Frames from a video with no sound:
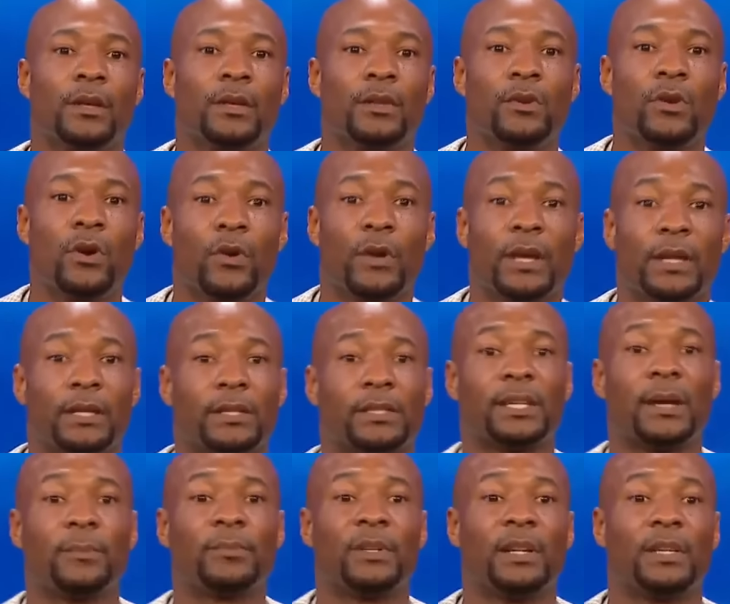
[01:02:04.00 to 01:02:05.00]
you're going to get to
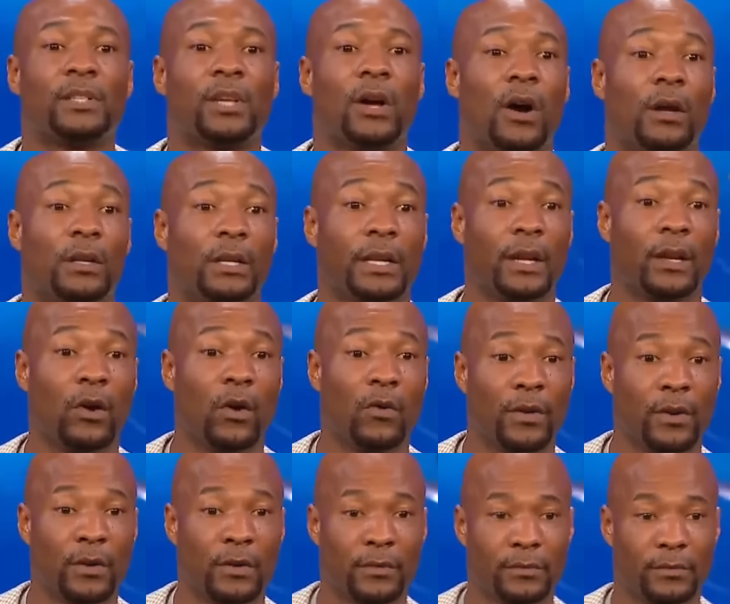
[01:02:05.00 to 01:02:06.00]
something that's hard to get
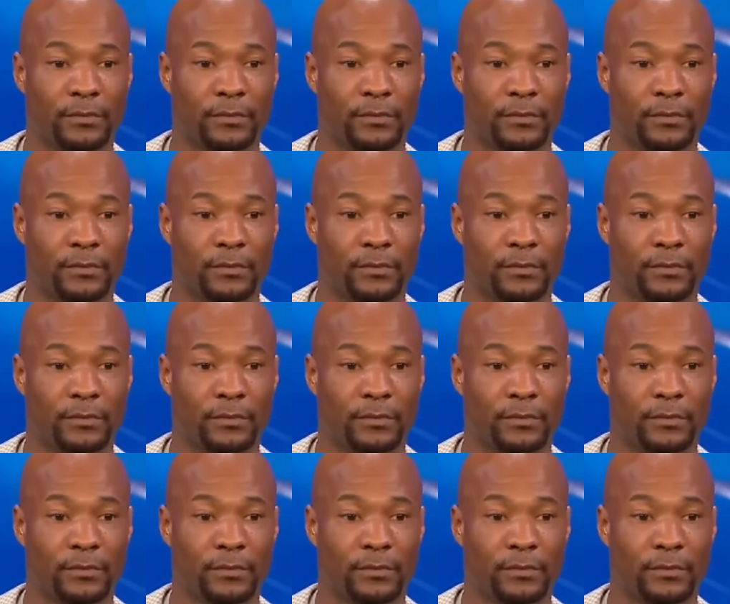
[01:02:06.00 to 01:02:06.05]
over.